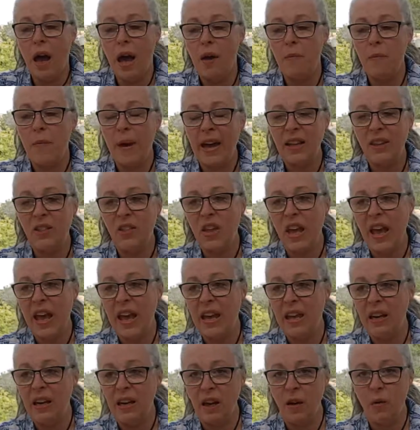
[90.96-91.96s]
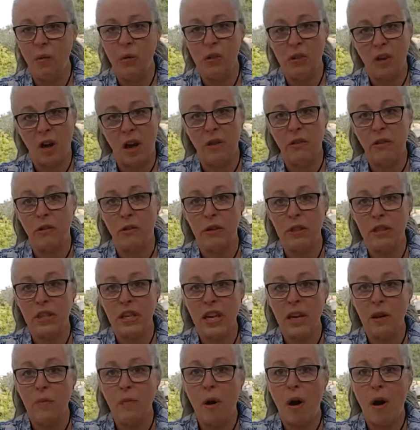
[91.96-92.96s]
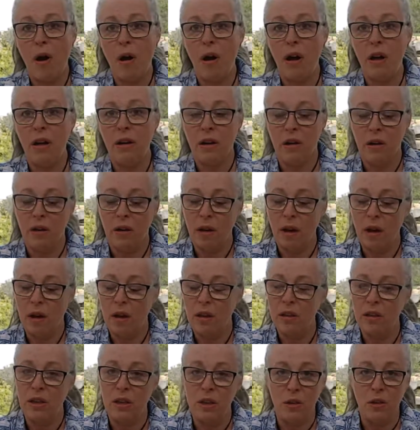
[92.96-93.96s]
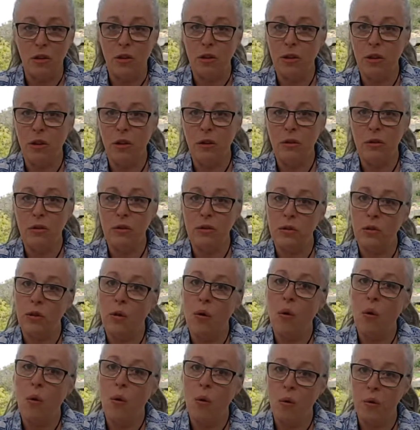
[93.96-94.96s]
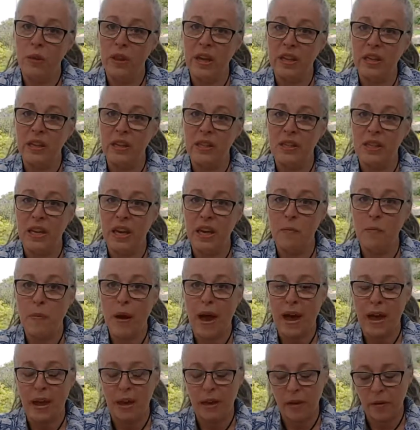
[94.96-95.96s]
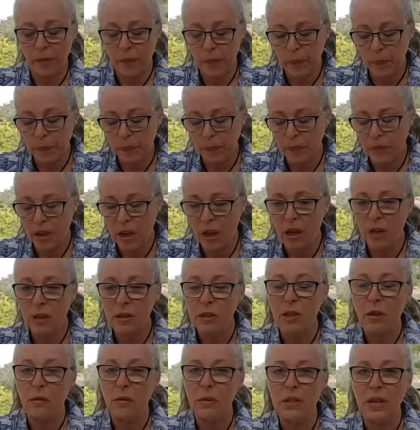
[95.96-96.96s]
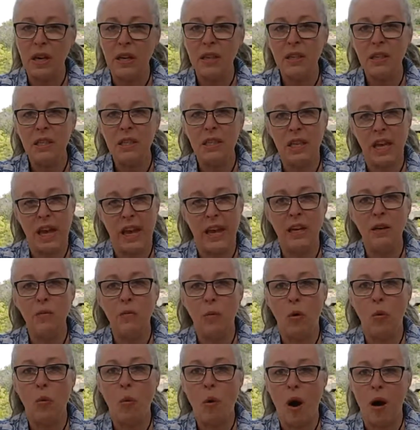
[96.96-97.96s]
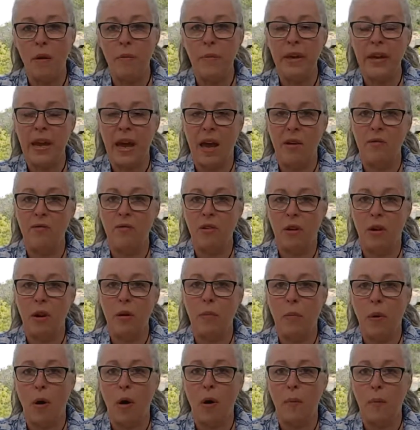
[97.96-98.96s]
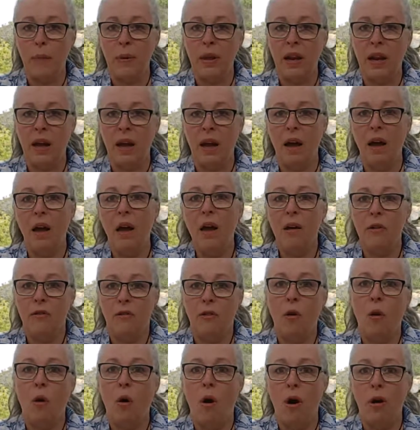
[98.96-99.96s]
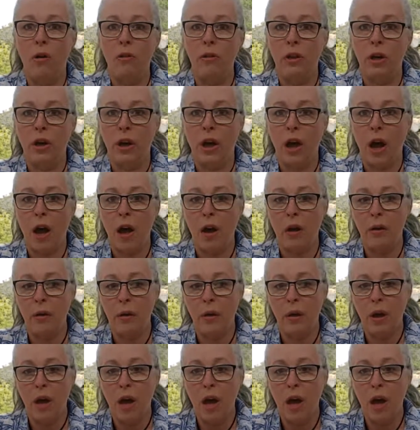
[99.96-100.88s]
And back then it was either a teapot that you used or then your tea bag. So it was understandable why it became very popular for on the go.